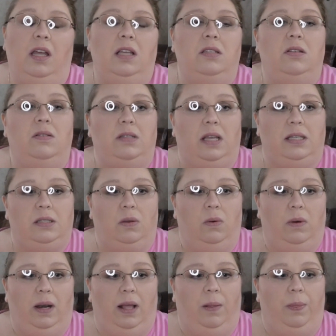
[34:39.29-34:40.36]
So as I was
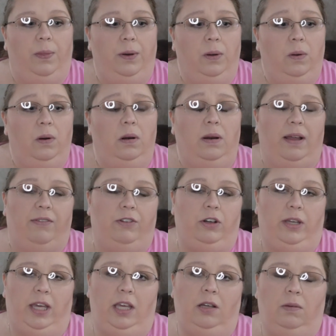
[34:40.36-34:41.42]
going out the door, after
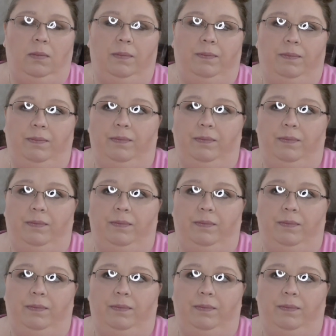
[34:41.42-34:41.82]
Kim,